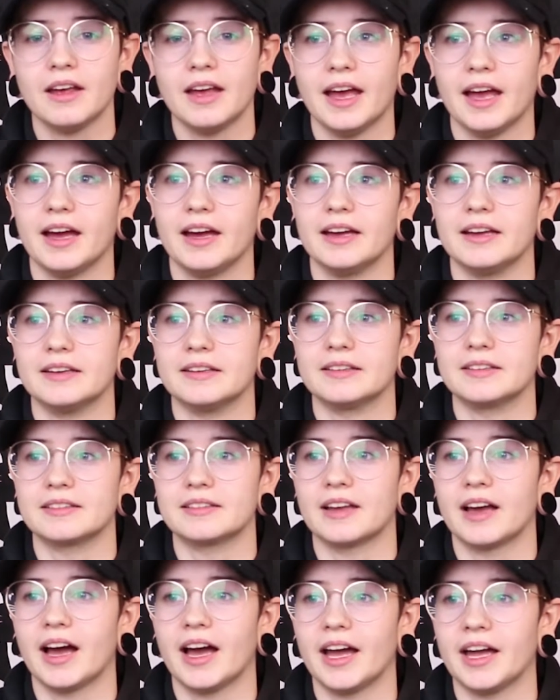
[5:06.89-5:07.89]

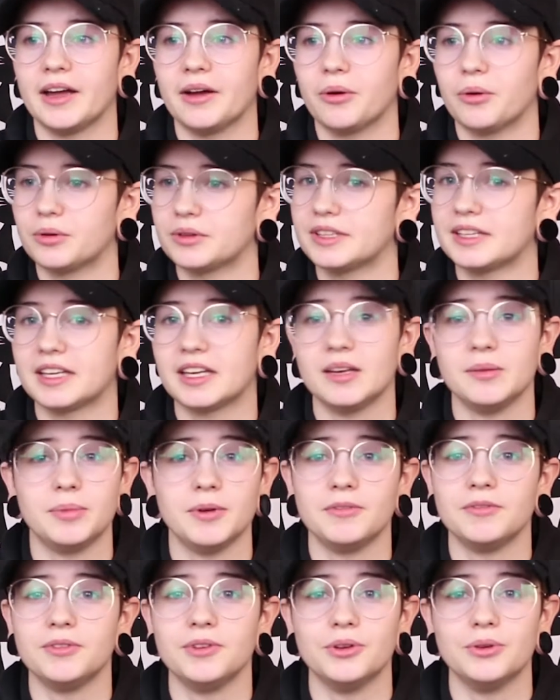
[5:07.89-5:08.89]
And I only keep
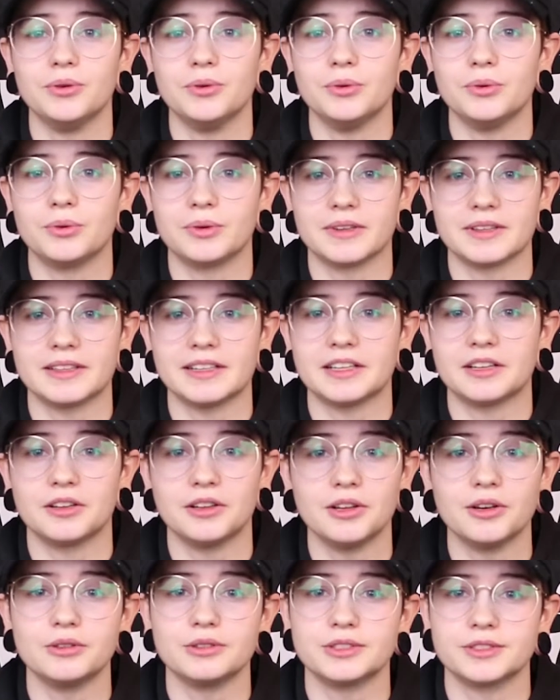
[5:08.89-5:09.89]
a few really
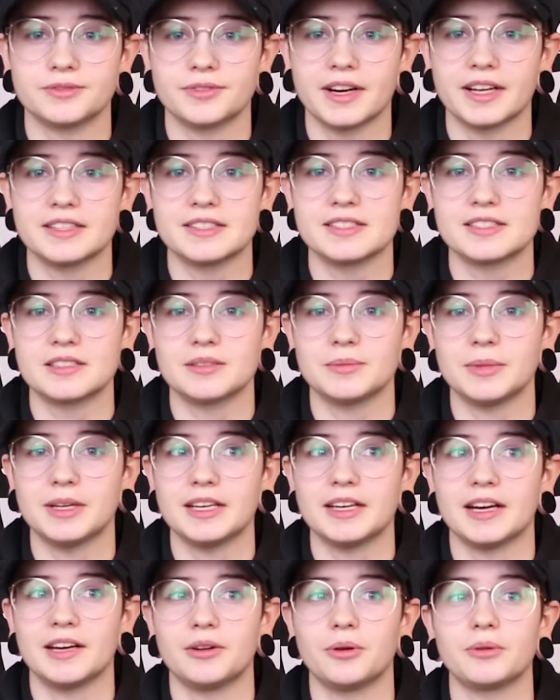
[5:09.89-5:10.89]
close friends to
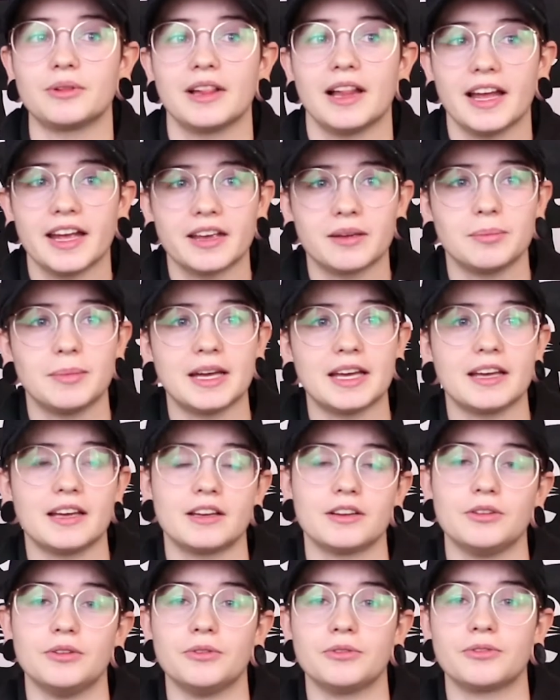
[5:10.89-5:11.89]
me. I don't like
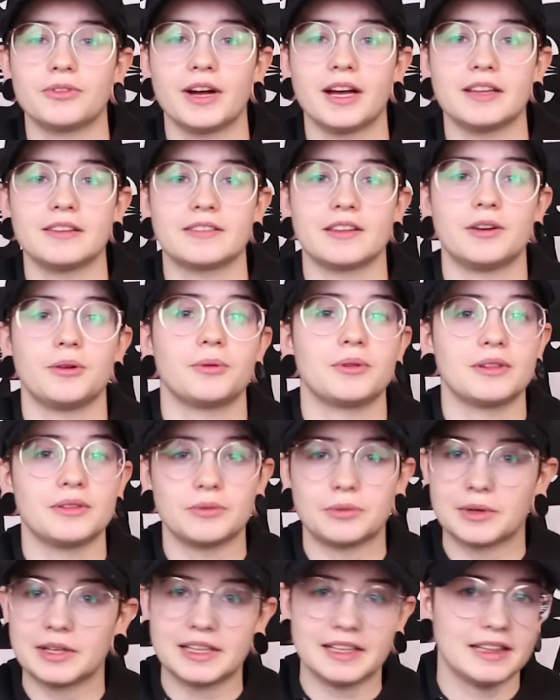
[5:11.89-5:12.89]
making new friends. I don't
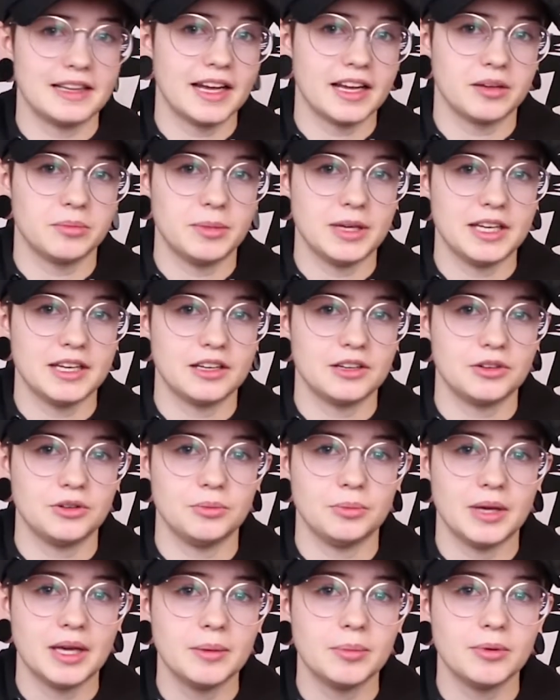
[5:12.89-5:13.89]
really like meeting new
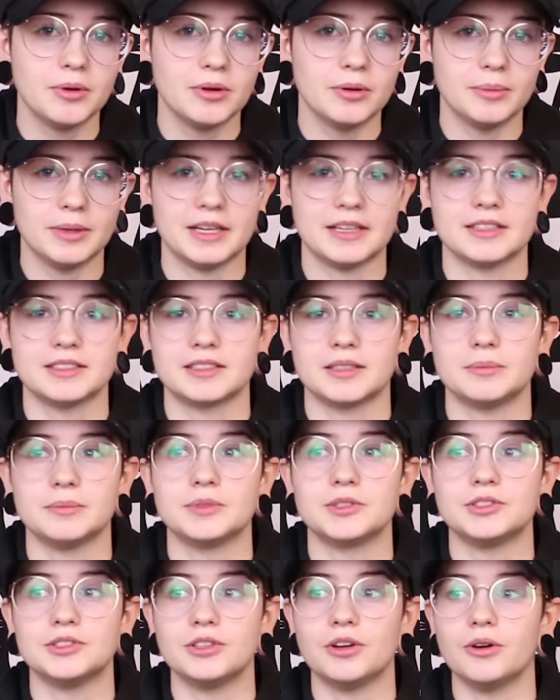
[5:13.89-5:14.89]
people because I'm
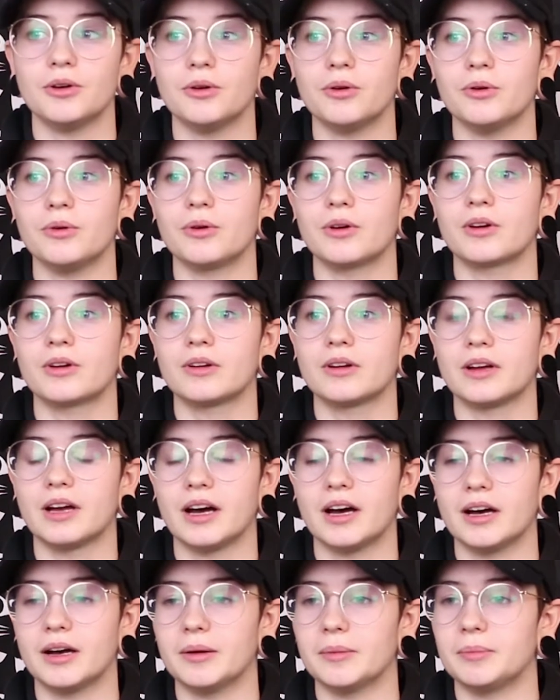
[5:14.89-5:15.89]
so
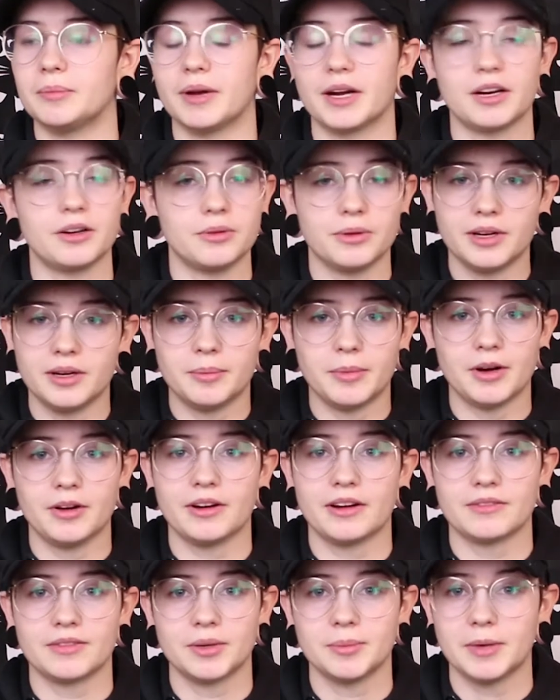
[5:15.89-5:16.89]
paranoid
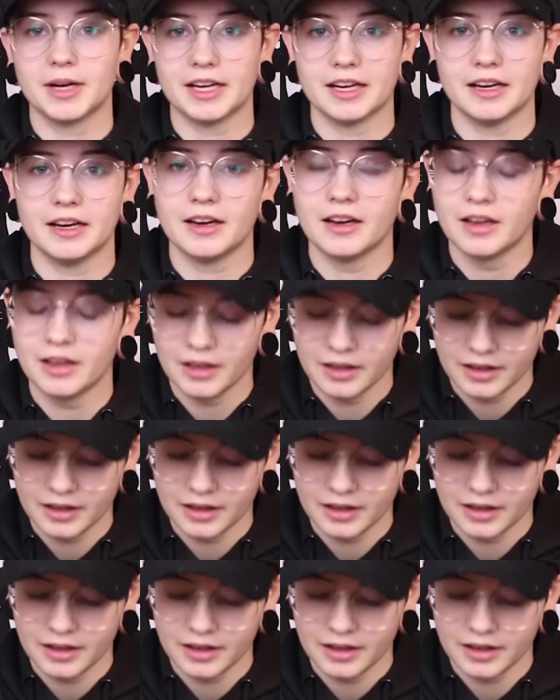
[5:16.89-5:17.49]
about everybody.